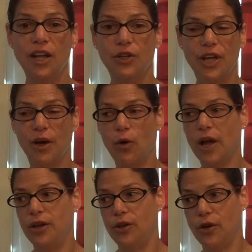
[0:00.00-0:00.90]
Now,
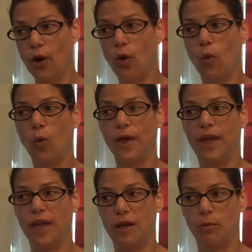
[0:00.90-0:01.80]
I know
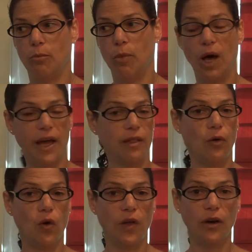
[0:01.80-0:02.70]
in my
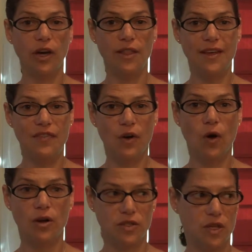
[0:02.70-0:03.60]
local area that there
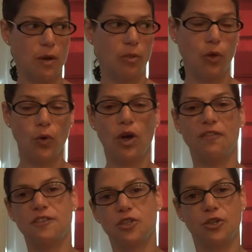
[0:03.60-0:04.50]
are some loan
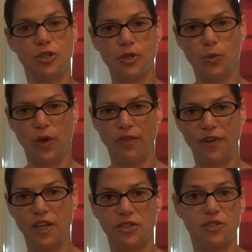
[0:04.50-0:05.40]
officers with
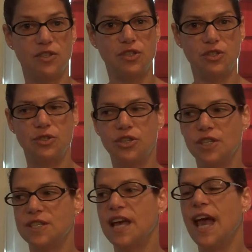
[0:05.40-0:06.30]
financial
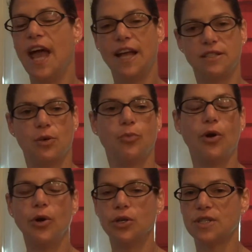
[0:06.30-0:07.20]
institutions and some
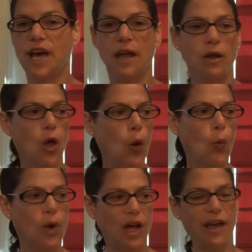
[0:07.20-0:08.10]
brokers that
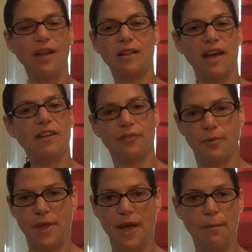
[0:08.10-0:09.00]
when I get a letter
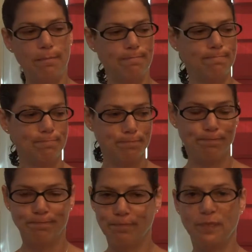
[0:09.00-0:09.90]
from them,
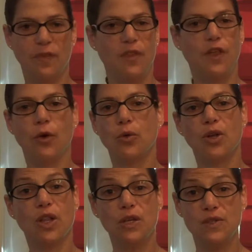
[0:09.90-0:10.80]
they're going to
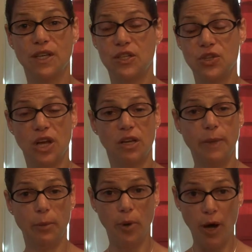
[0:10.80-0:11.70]
closing and there's not going to
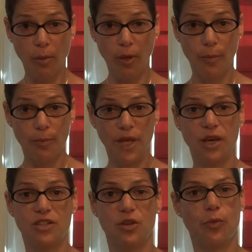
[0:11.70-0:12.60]
be a problem,
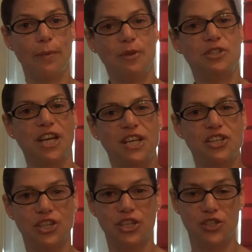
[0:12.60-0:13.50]
because the
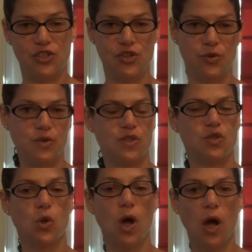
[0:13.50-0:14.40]
reputation is so
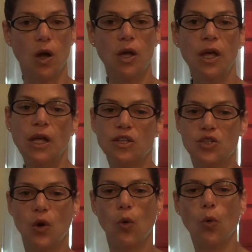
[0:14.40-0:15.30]
strong.
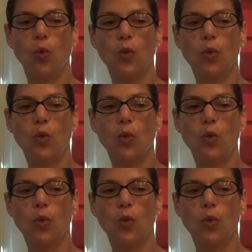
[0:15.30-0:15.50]
So,